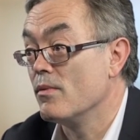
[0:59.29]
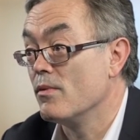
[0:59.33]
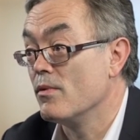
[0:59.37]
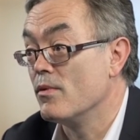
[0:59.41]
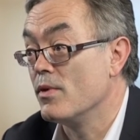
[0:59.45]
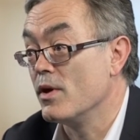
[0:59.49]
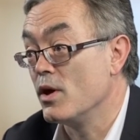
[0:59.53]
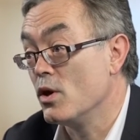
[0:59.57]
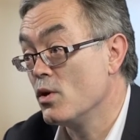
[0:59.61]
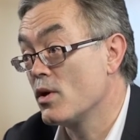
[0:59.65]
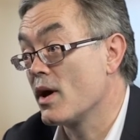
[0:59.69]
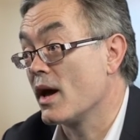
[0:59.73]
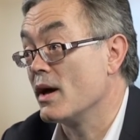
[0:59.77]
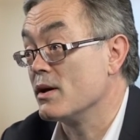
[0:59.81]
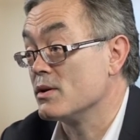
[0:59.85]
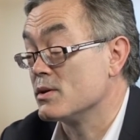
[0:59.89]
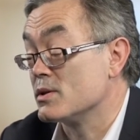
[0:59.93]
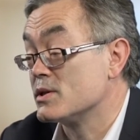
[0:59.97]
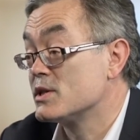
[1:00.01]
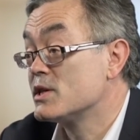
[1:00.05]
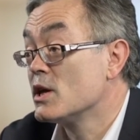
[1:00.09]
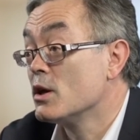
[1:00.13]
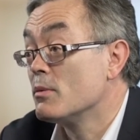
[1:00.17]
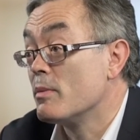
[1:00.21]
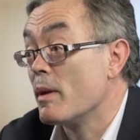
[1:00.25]
the UK will
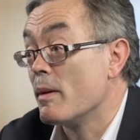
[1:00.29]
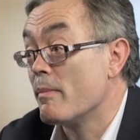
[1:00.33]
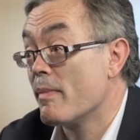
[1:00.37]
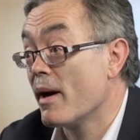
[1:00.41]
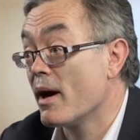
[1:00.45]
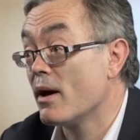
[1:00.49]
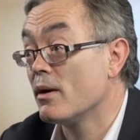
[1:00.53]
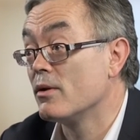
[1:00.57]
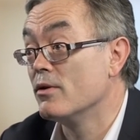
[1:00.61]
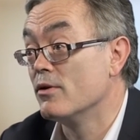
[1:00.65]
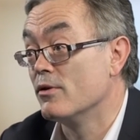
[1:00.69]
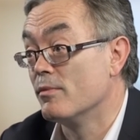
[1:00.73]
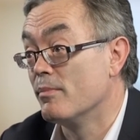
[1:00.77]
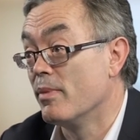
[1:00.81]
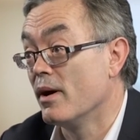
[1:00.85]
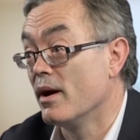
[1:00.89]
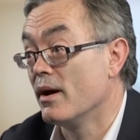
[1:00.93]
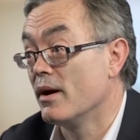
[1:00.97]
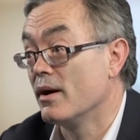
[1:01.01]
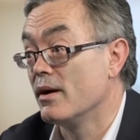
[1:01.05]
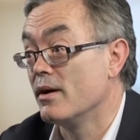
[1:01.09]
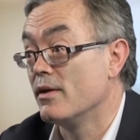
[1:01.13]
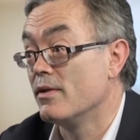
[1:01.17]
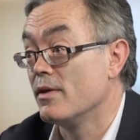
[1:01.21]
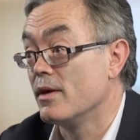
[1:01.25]
still be bound
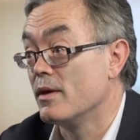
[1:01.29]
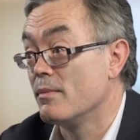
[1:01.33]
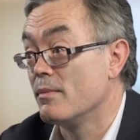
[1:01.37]
by the